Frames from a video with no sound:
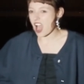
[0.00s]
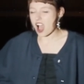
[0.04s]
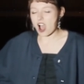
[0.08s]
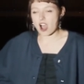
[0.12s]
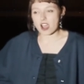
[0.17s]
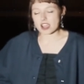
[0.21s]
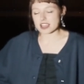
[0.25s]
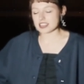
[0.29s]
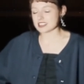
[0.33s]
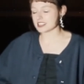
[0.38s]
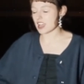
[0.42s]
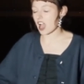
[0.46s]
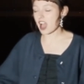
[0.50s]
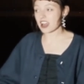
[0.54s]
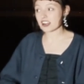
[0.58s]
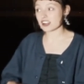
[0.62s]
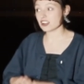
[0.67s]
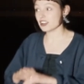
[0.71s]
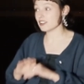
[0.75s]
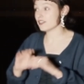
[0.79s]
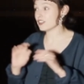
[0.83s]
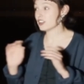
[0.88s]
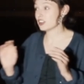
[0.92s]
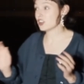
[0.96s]
I
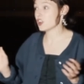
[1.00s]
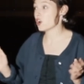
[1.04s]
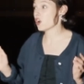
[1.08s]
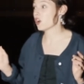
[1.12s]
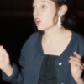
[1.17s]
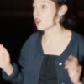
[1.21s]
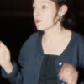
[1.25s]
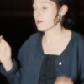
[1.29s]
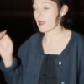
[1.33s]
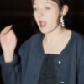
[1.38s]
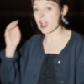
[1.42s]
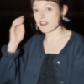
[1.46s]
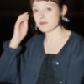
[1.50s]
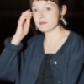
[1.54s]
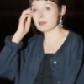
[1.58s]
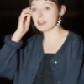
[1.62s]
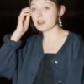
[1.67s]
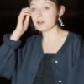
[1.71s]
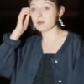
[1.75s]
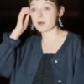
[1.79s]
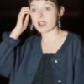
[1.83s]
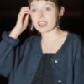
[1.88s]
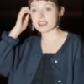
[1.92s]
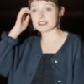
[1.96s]
don't even know, but I've
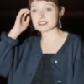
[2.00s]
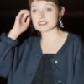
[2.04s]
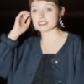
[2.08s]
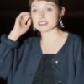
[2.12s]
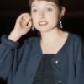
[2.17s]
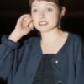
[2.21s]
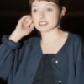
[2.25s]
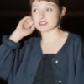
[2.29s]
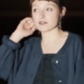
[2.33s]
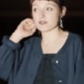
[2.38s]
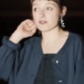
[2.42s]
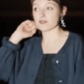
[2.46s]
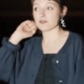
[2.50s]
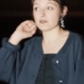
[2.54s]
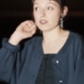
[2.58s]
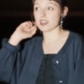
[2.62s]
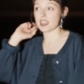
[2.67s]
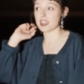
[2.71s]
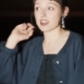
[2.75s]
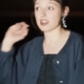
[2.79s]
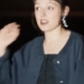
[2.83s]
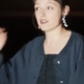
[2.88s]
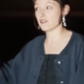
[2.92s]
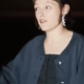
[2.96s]
been away since
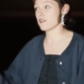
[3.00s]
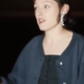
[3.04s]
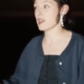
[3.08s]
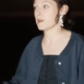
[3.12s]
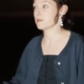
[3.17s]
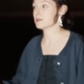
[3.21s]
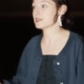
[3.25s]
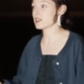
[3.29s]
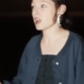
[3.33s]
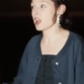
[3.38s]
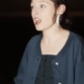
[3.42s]
the end of Feb.